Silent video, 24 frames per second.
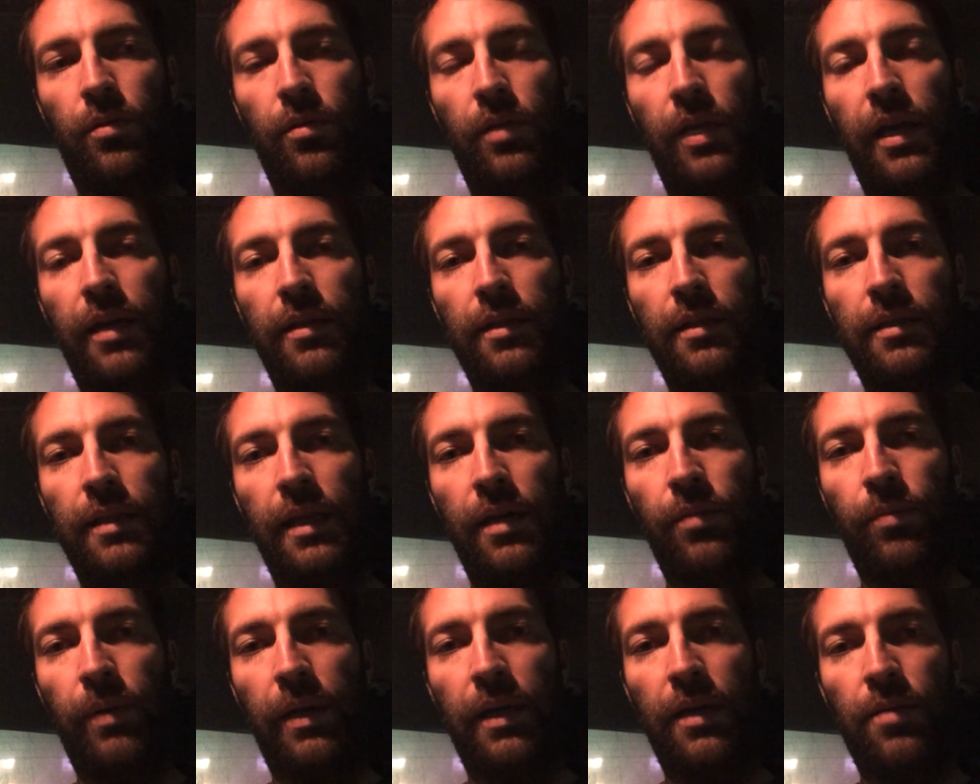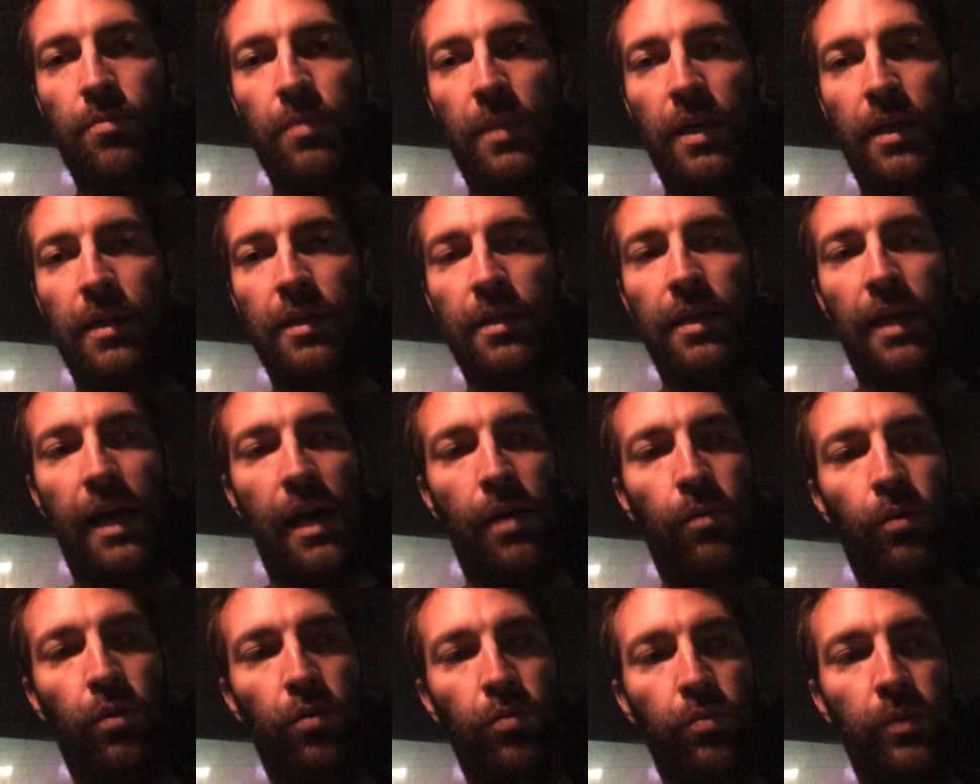thing that they recommend, I
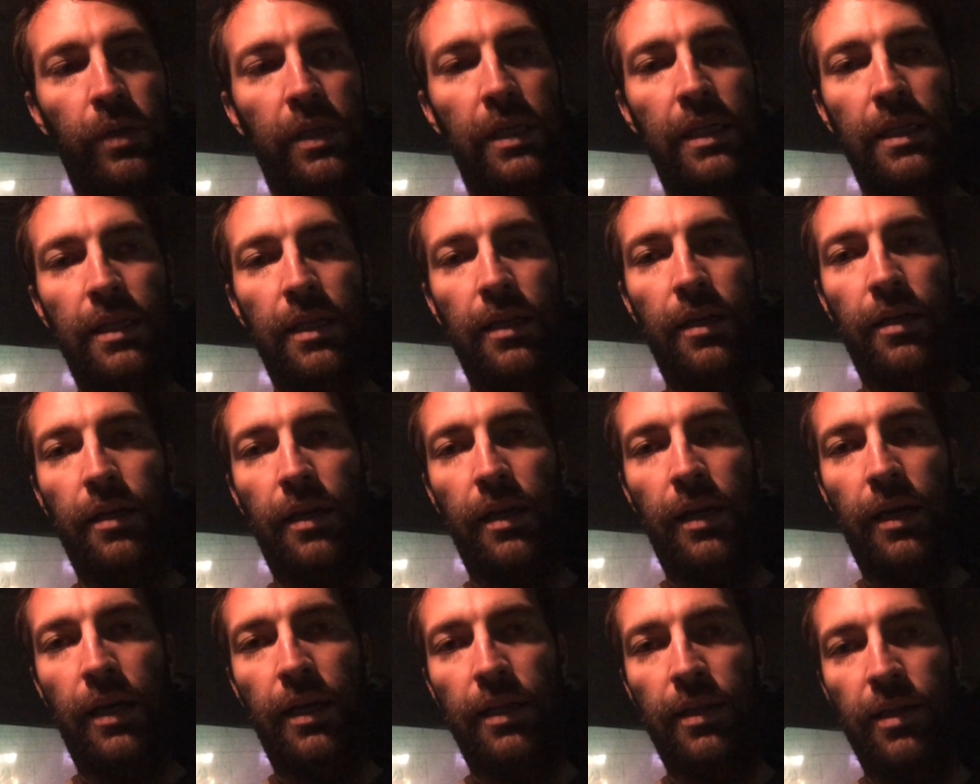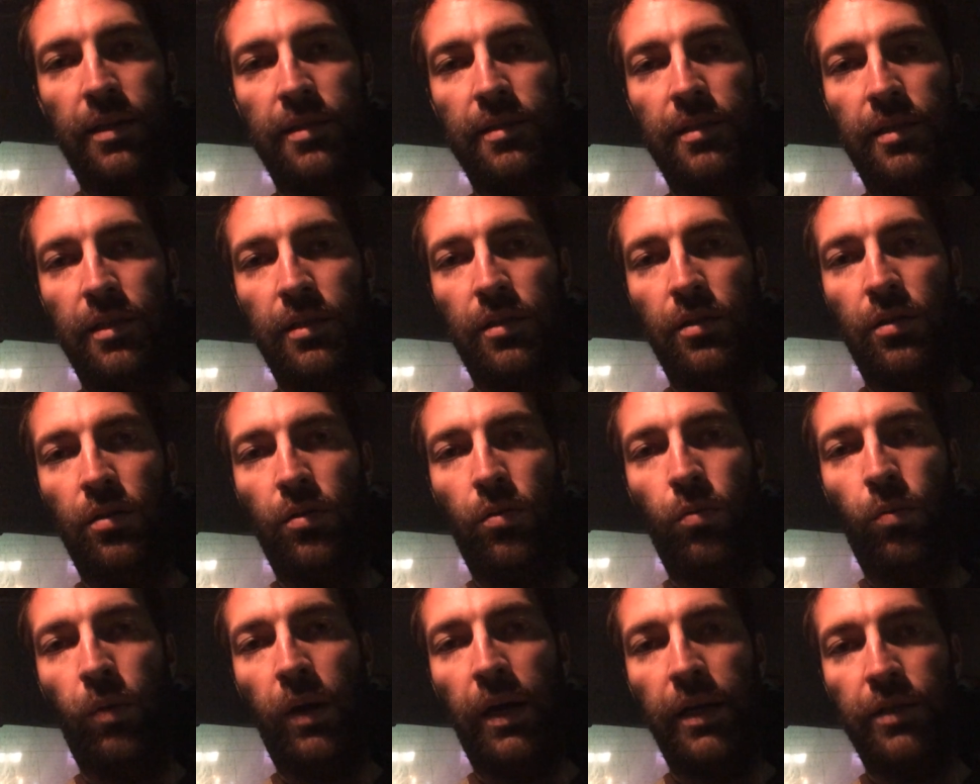will read, listen,
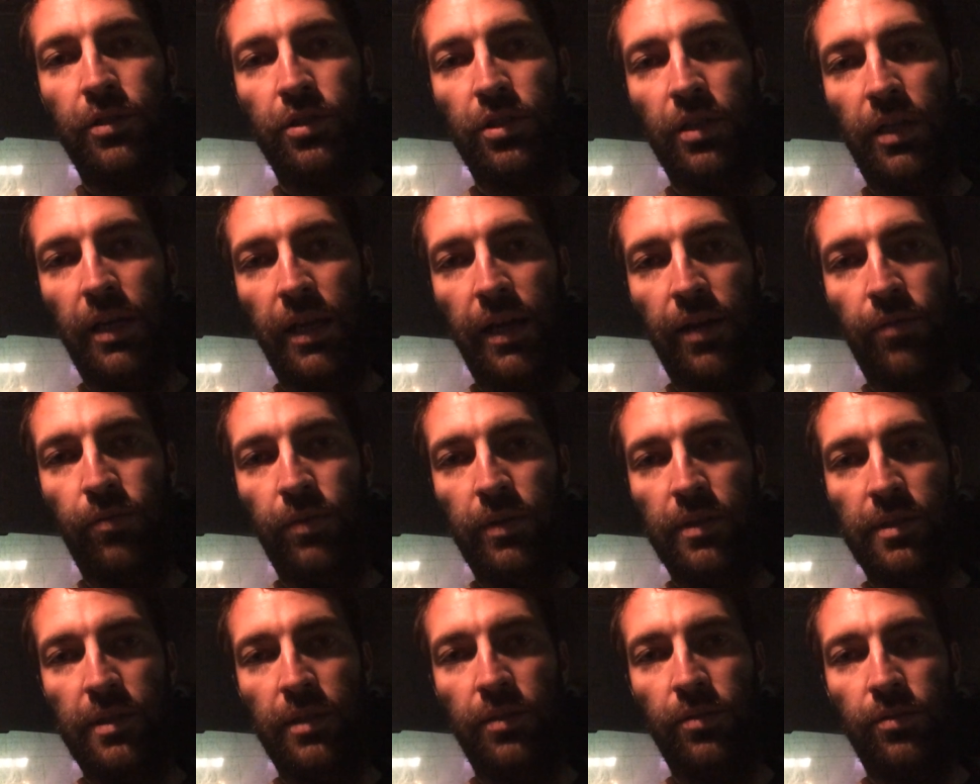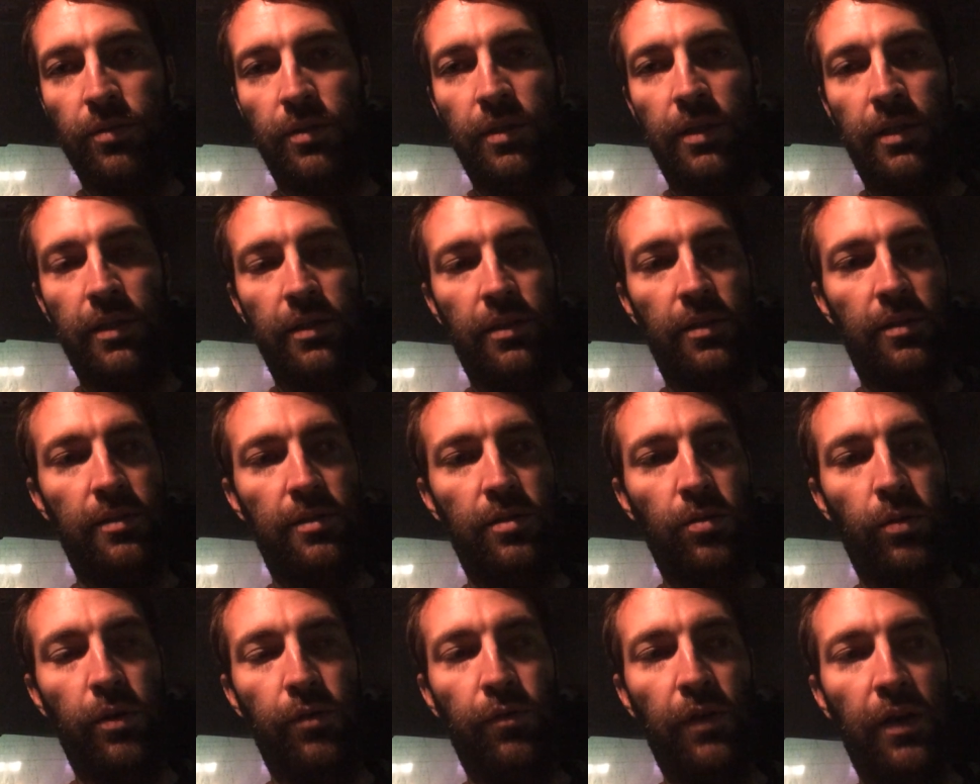watch every single thing.
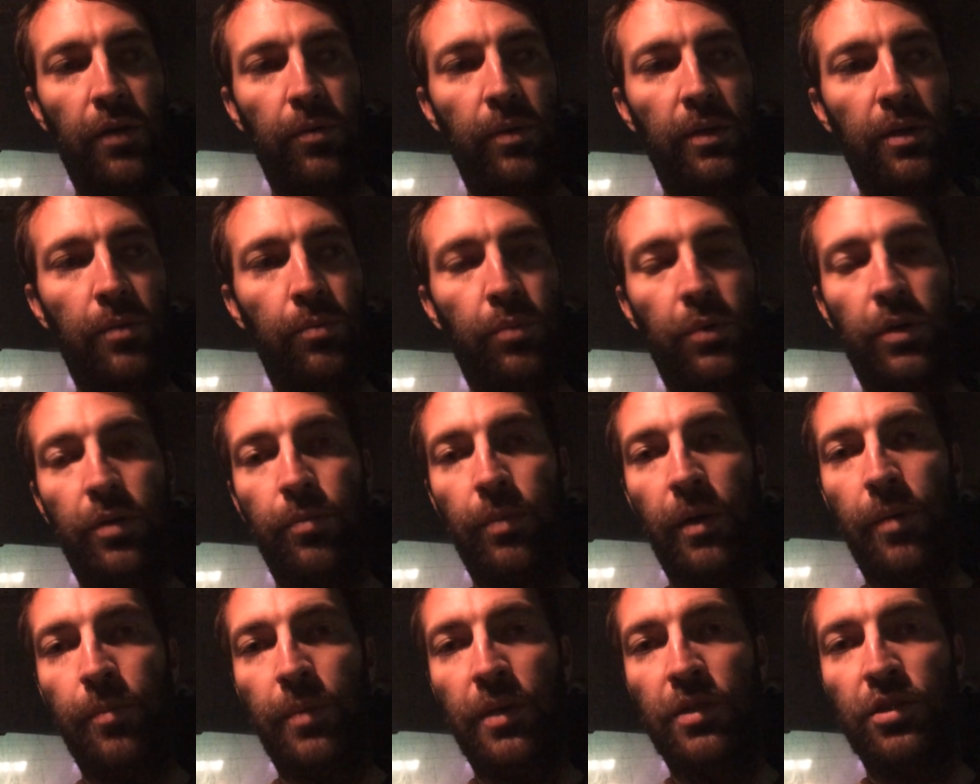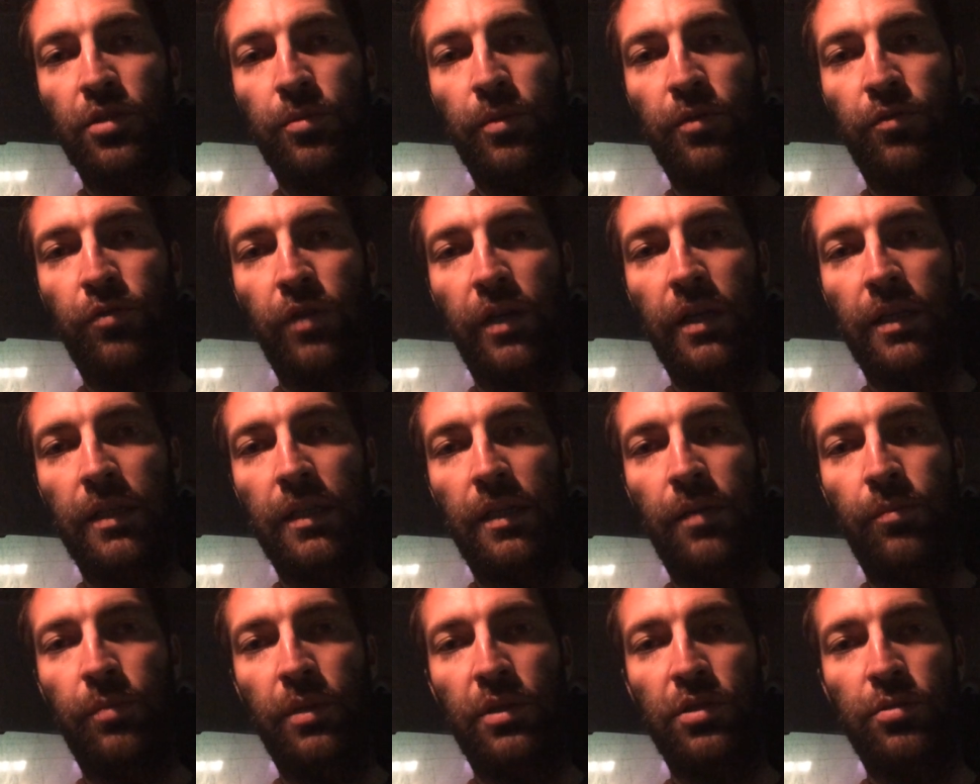So if I read a book by Benjamin Franklin
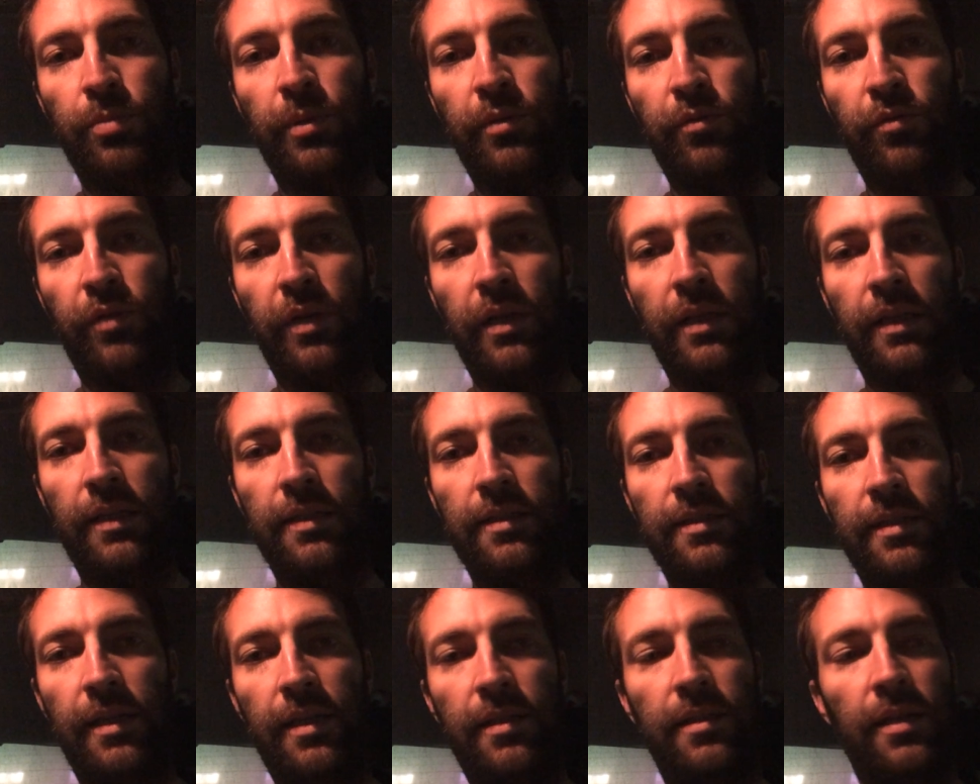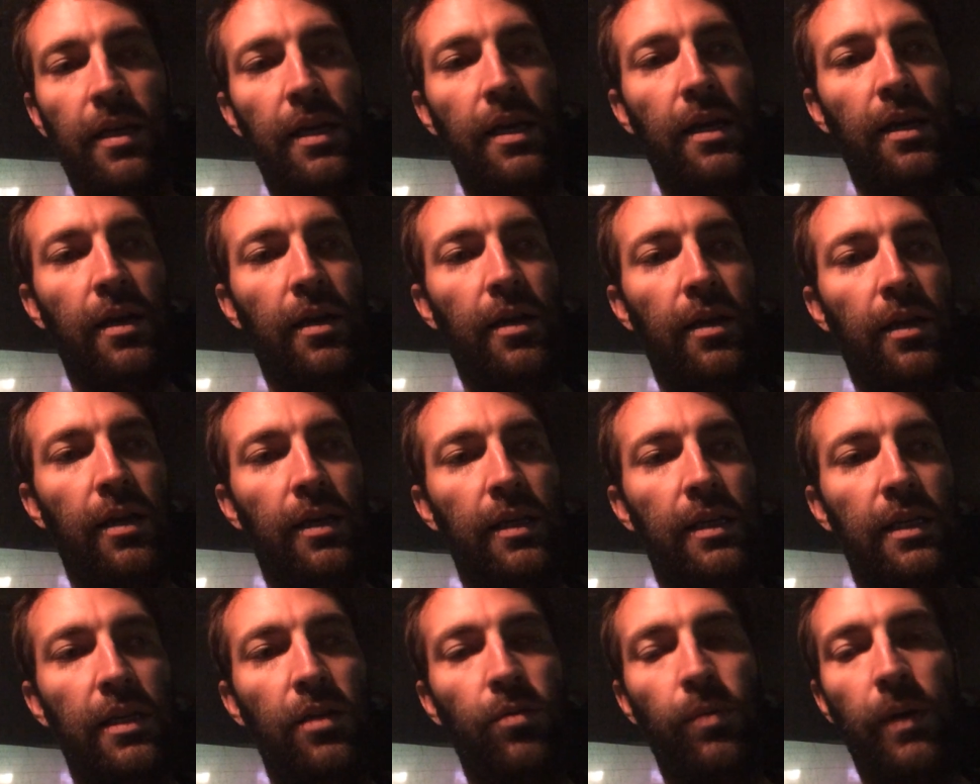and Benjamin Franklin says
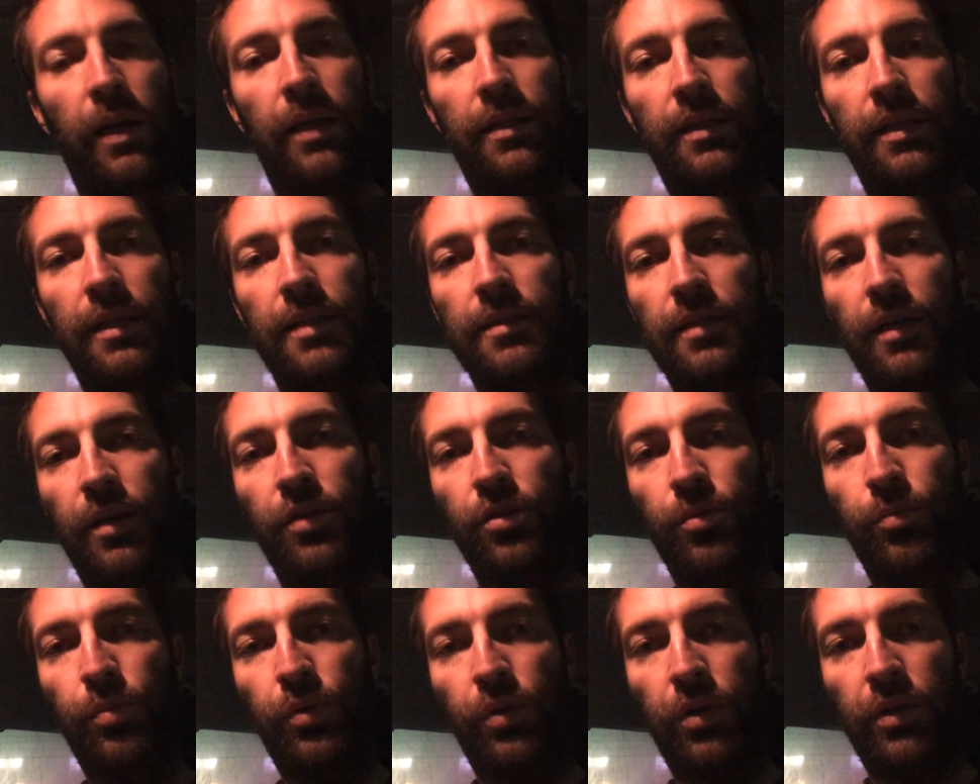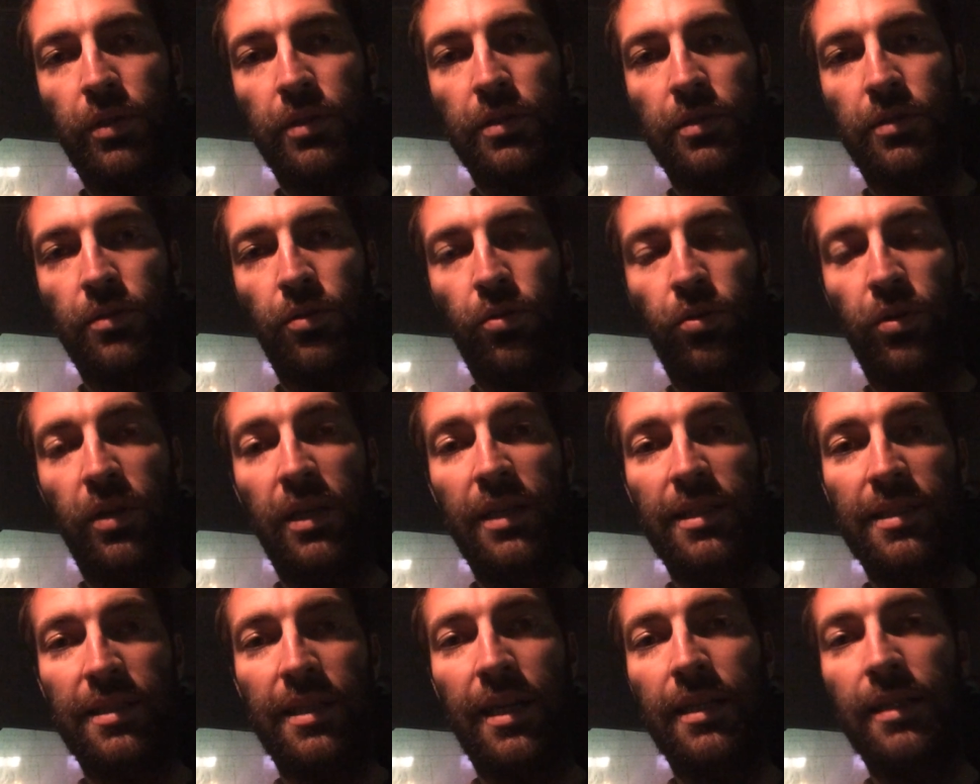he read these other books or
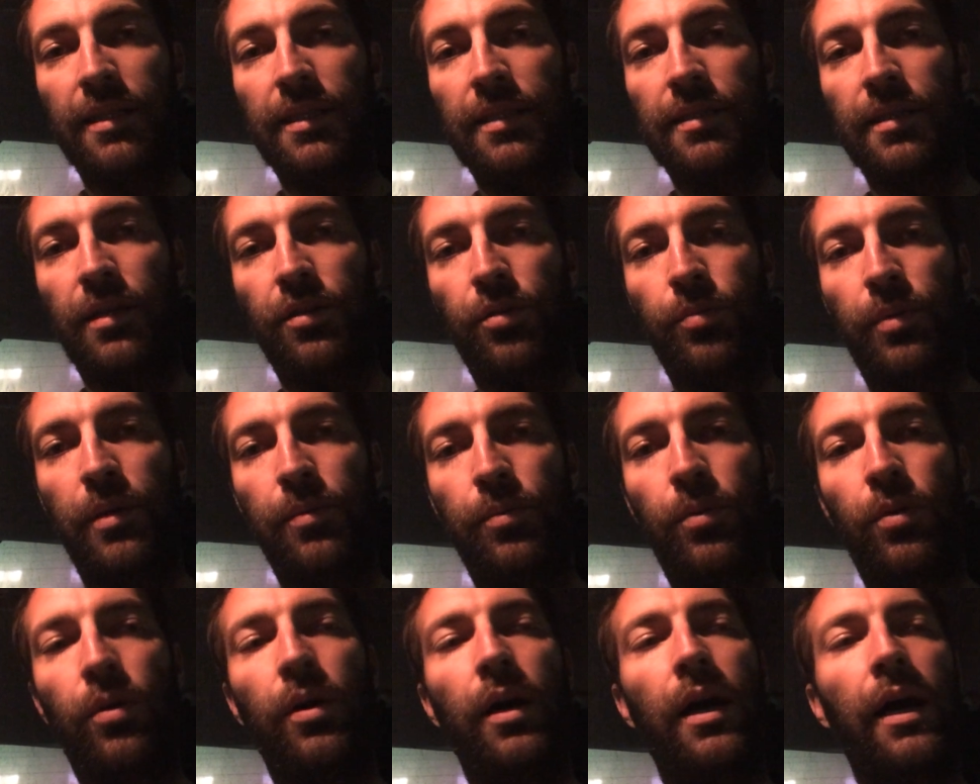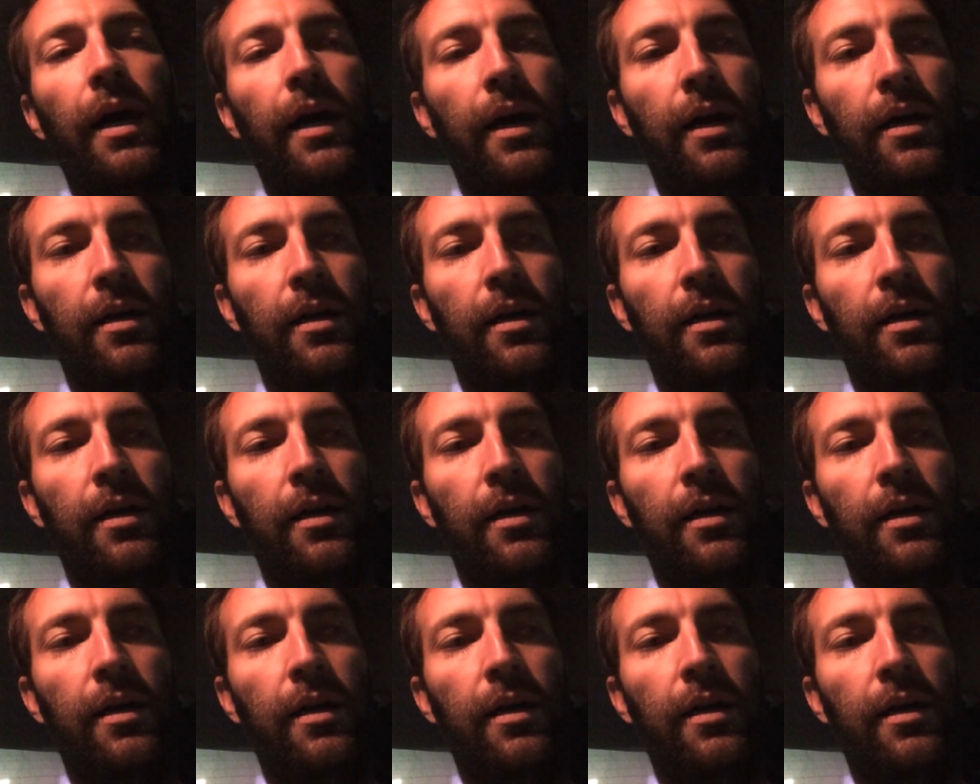he studied these other people,